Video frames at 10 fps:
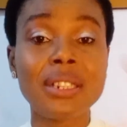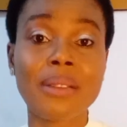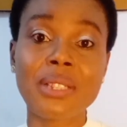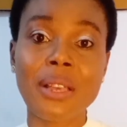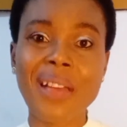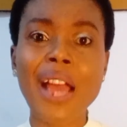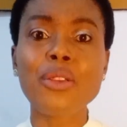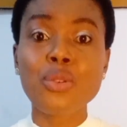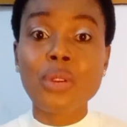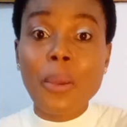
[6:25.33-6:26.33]
themselves, and
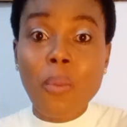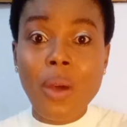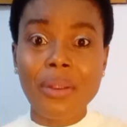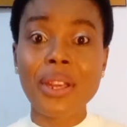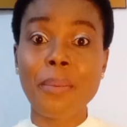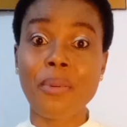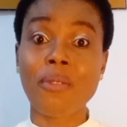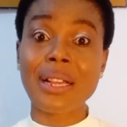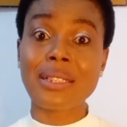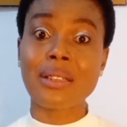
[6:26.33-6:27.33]
you keep wallowing in
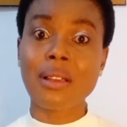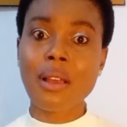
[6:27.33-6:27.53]
poverty.